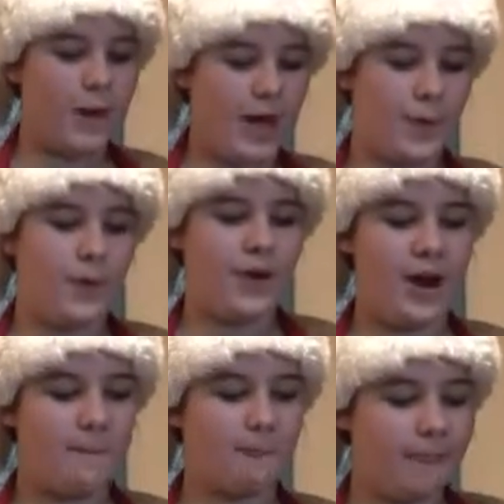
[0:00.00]
paper
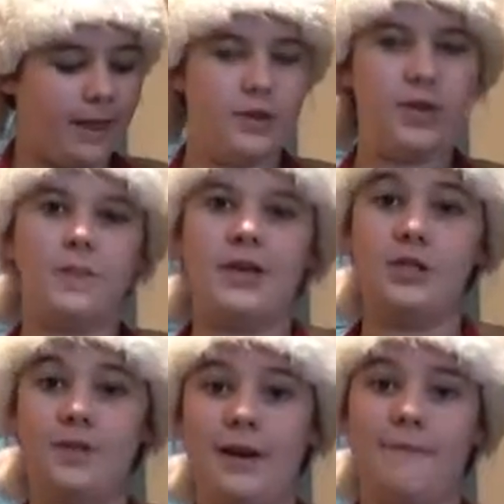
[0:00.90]
in, and then you
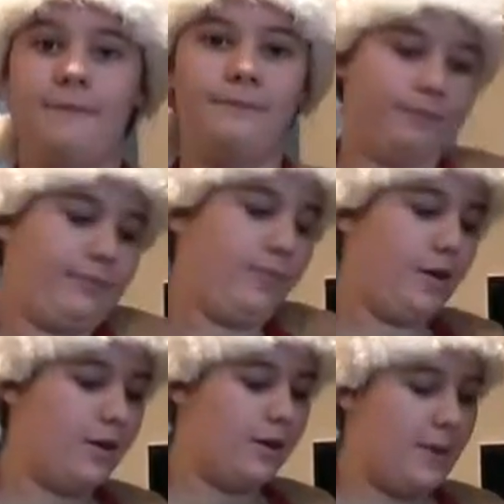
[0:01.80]
butter it,
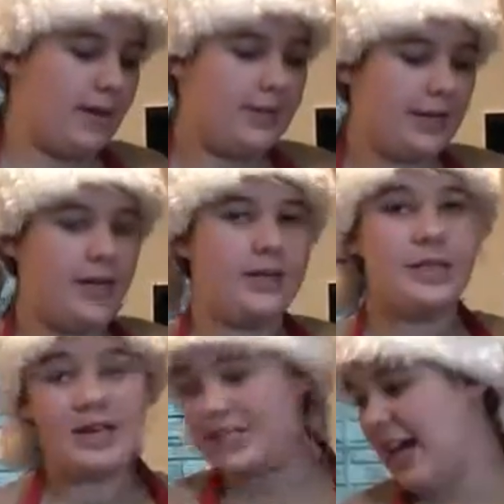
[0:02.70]
basically. So
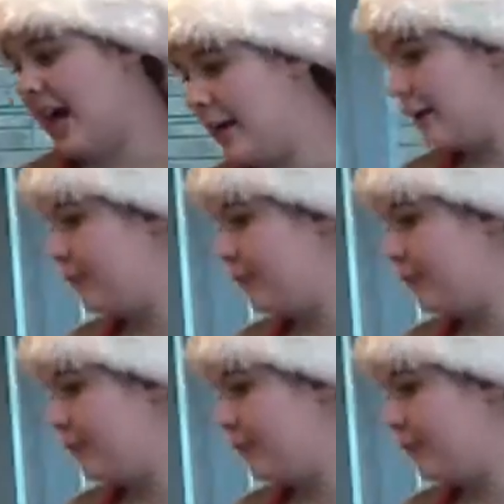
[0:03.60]
that's that.